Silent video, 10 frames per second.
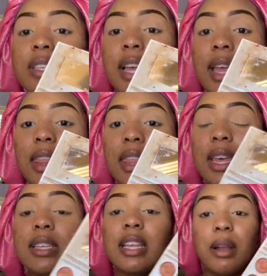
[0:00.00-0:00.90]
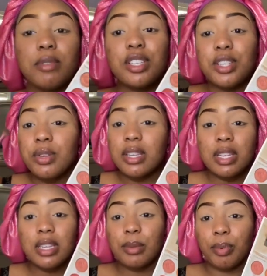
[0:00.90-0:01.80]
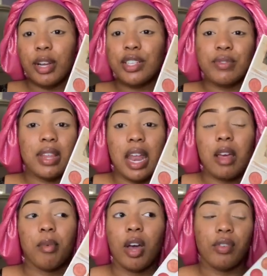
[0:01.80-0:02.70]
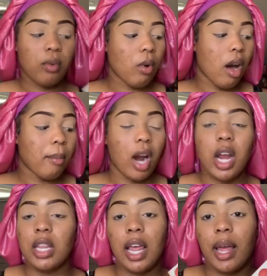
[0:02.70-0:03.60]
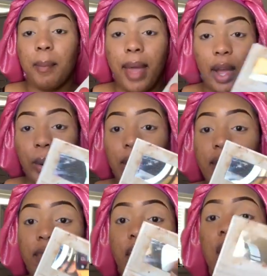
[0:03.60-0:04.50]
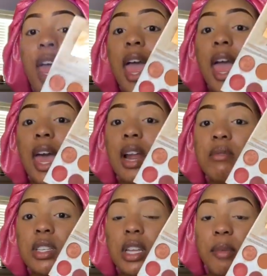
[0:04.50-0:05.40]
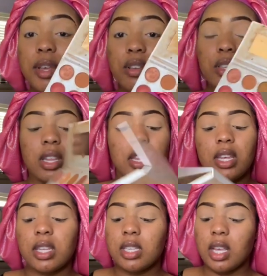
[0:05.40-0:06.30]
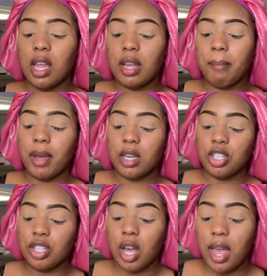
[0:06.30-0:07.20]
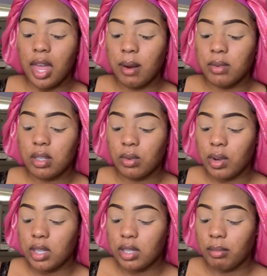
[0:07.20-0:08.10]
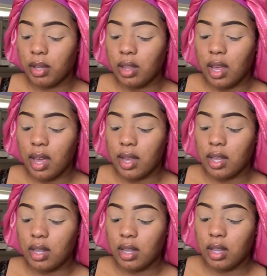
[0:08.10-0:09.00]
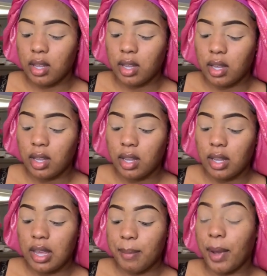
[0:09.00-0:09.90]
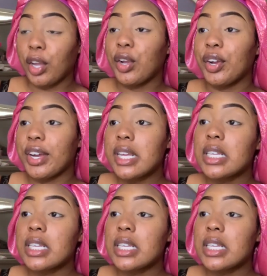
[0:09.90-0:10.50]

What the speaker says: take this, and I'm just using this brush that I bought from Walmart in like a pack or whatever. And I'm just going to be using this color Mugshot, and I'm just going to blend that in my crease.